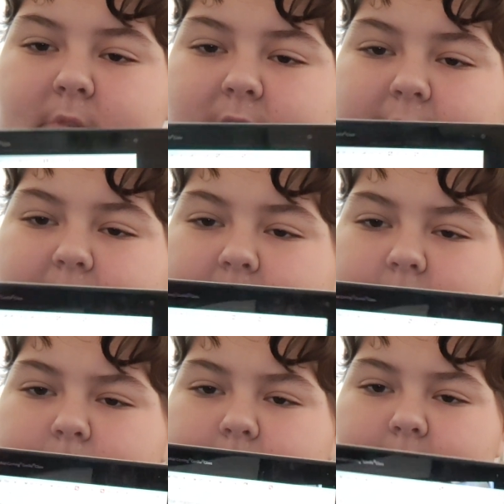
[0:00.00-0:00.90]

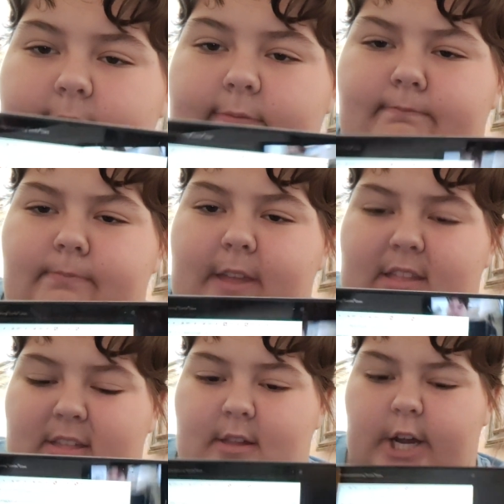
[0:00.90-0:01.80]
Eclipse
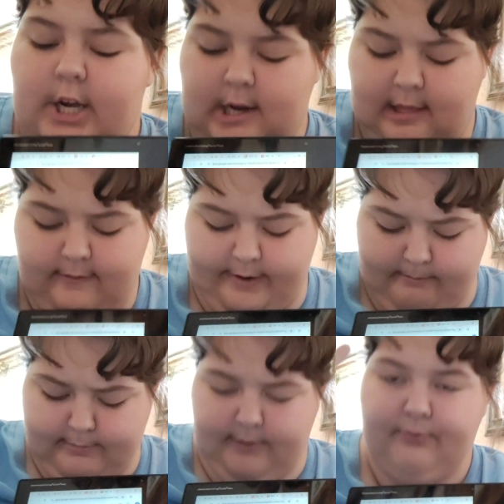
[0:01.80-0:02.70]
scars
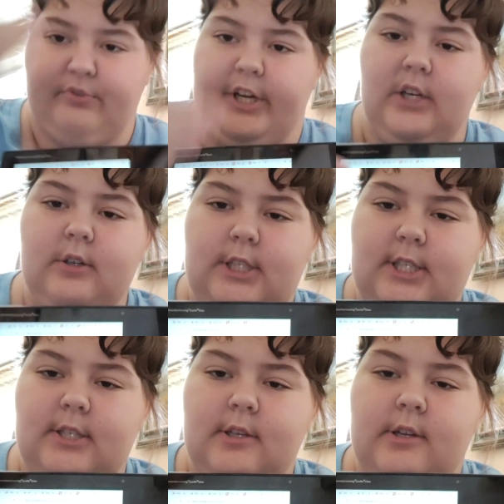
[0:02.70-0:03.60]
from the
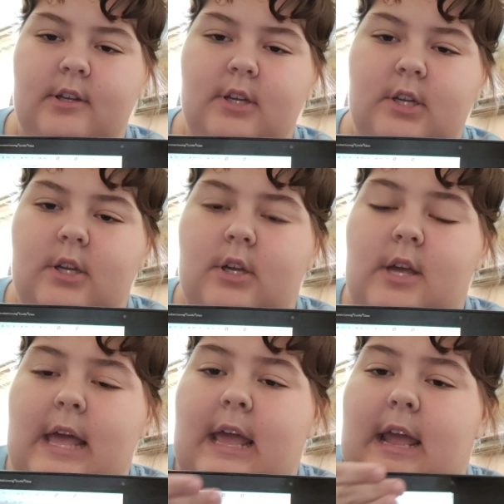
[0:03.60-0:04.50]
front.
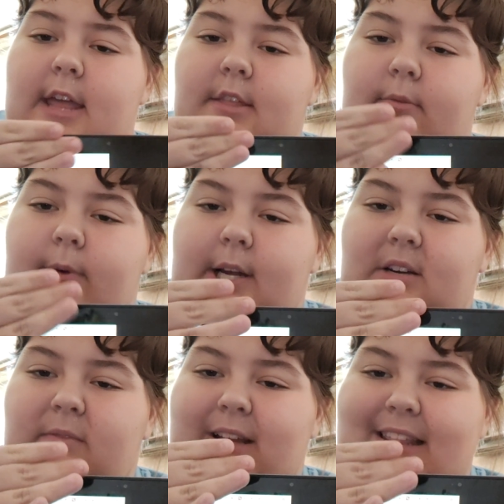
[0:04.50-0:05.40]
And the
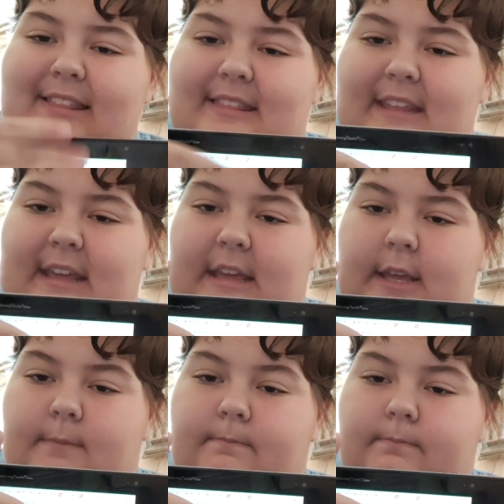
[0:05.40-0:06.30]
one with
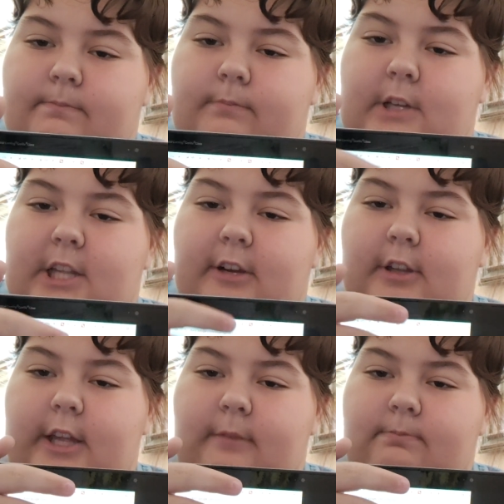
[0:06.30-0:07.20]
the
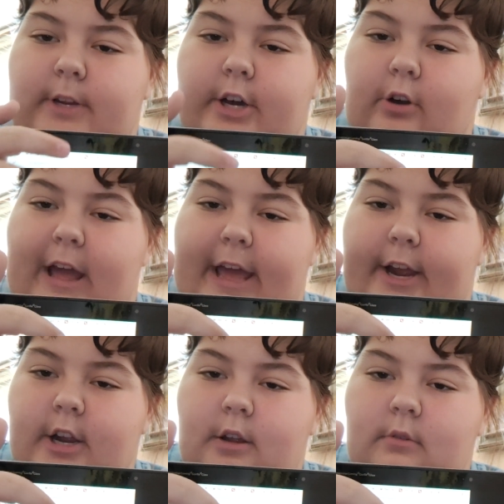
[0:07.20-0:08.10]
clearly no
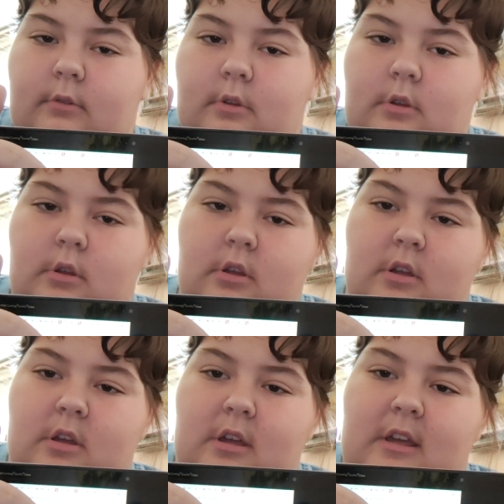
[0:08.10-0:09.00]
hair
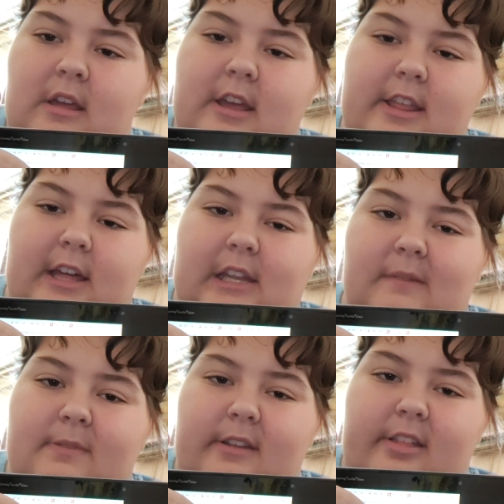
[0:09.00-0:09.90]
is
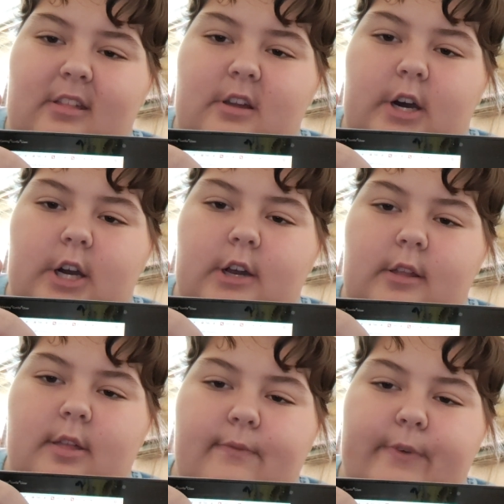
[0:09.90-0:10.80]
Eclipse's
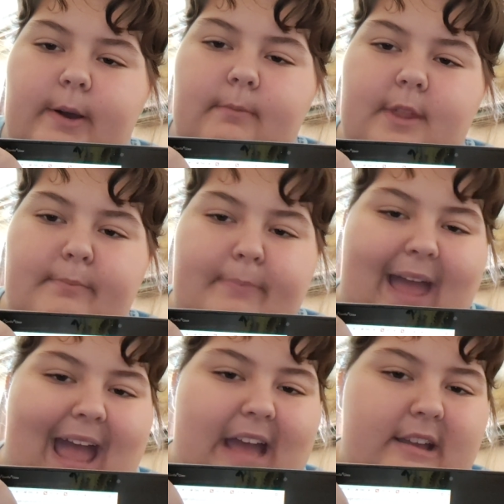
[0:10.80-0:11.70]
scars from the
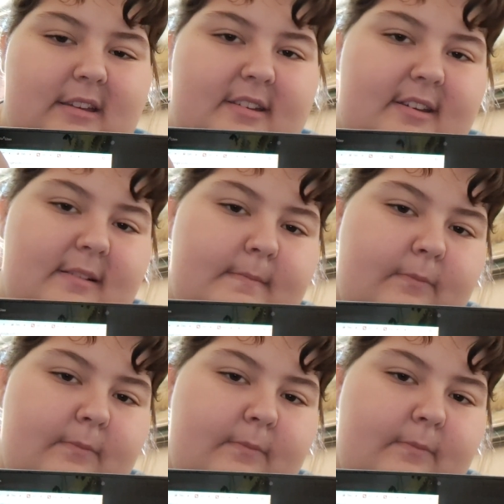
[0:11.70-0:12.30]
back.